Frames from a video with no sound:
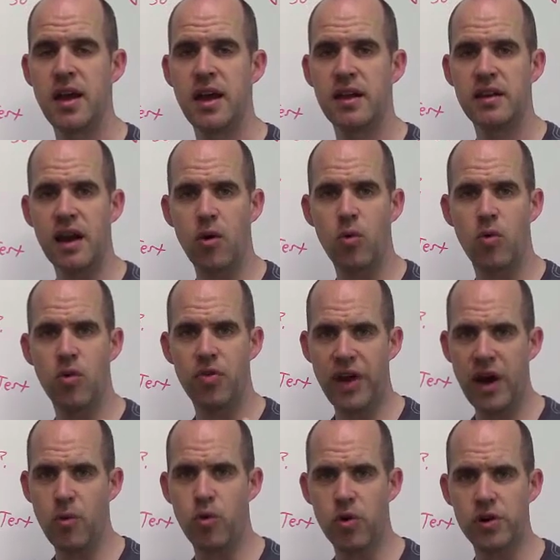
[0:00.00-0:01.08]
Now,
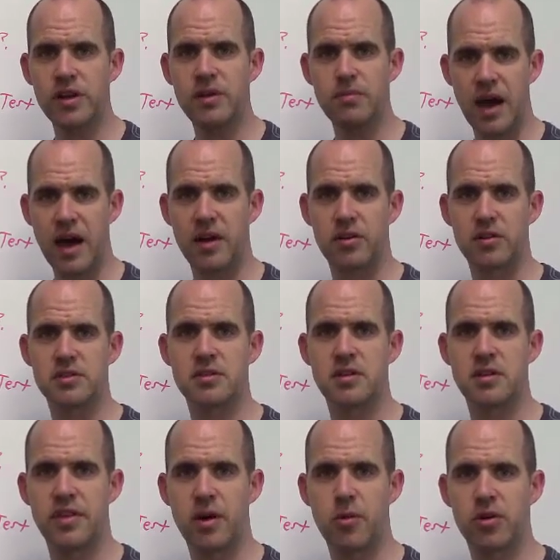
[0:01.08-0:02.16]
that wording matters.
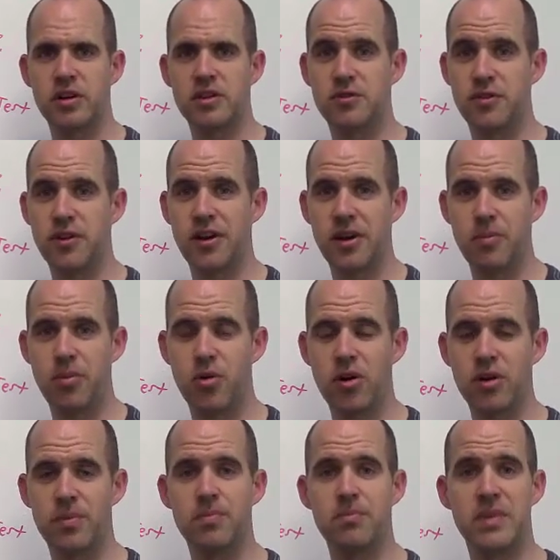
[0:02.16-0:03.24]
That wording is very
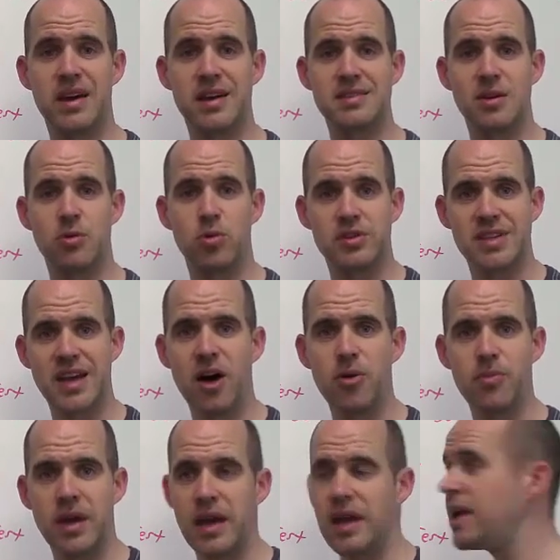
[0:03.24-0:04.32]
important because it will tell
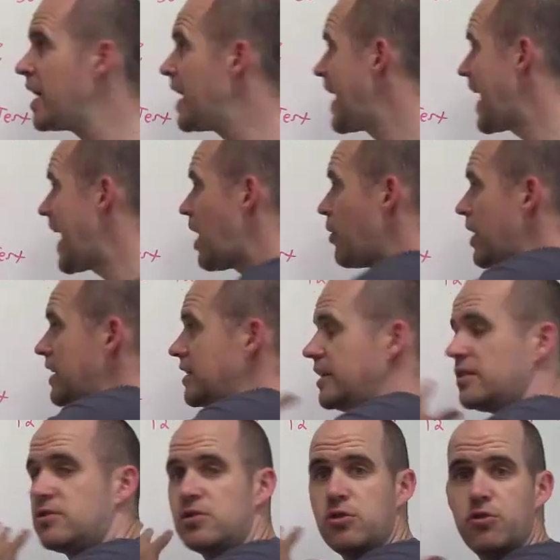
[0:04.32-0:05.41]
me how I
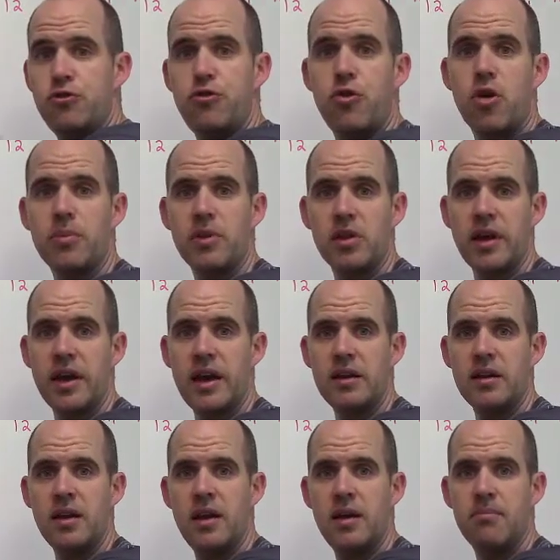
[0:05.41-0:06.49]
need to formulate
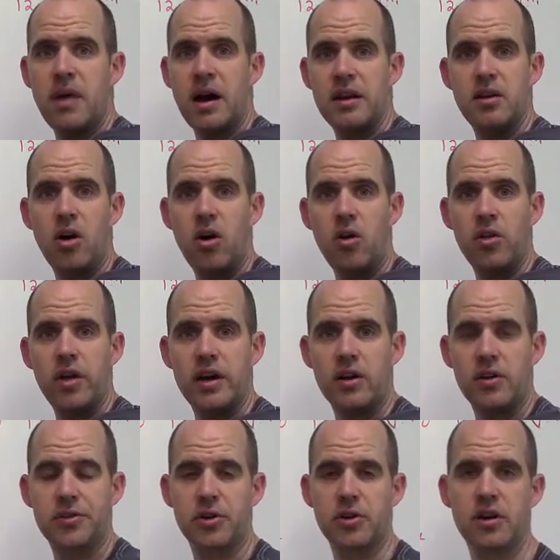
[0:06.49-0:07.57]
my null and
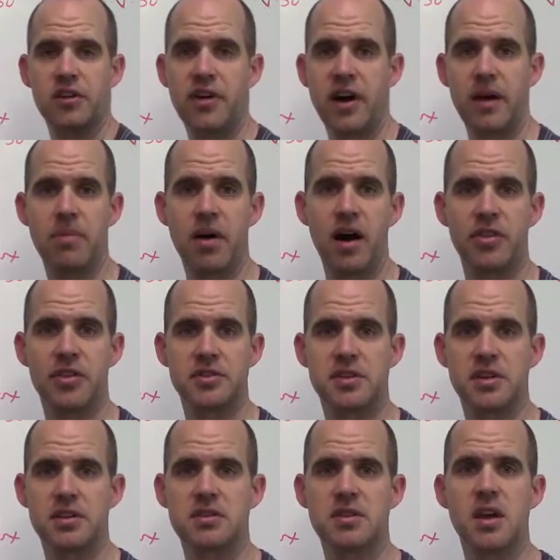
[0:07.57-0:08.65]
alternative
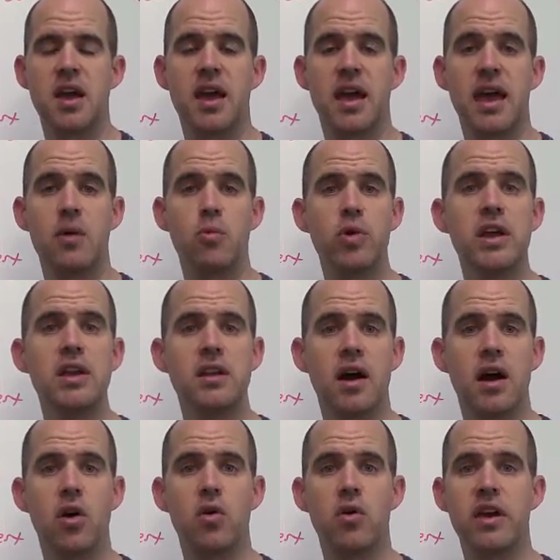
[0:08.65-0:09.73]
hypothesis. And we
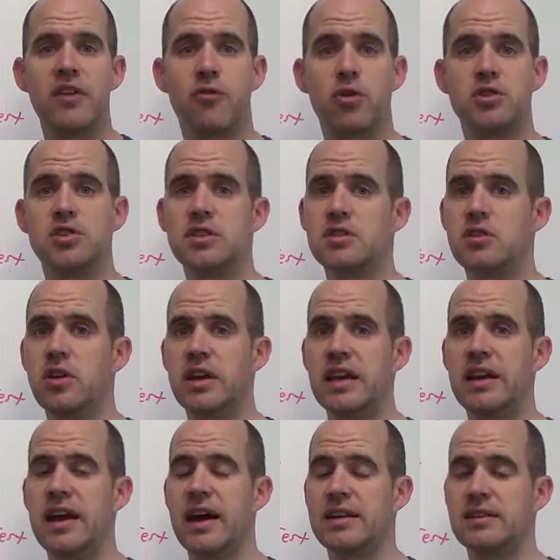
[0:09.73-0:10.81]
know if we're just
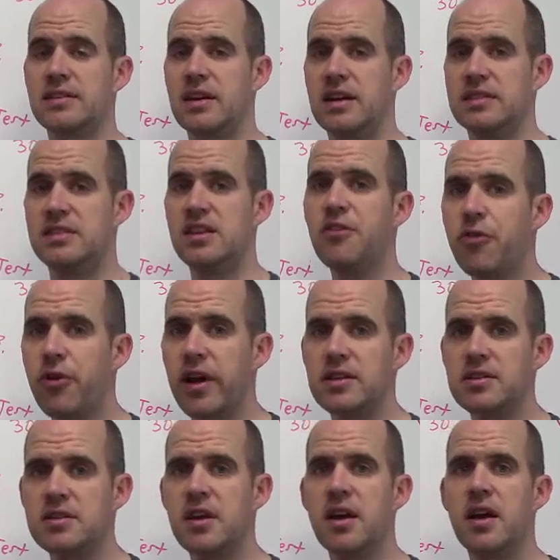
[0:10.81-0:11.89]
looking at a
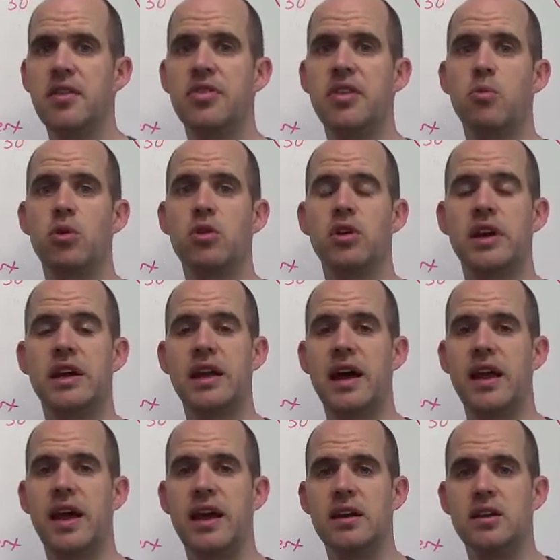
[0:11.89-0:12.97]
difference, then we're looking at
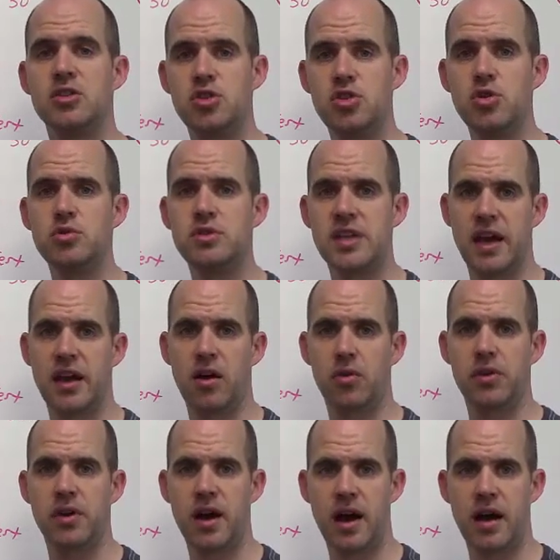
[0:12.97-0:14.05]
a
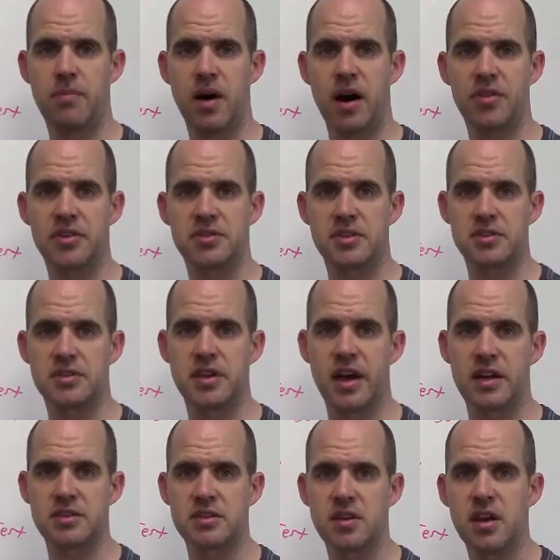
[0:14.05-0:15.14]
two-tailed hypothesis
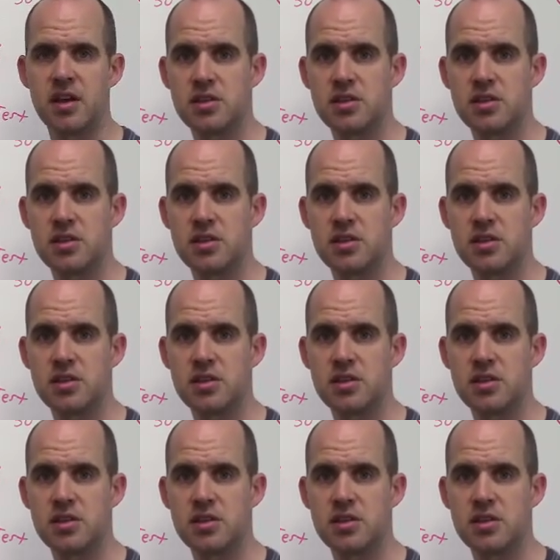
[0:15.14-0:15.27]
test.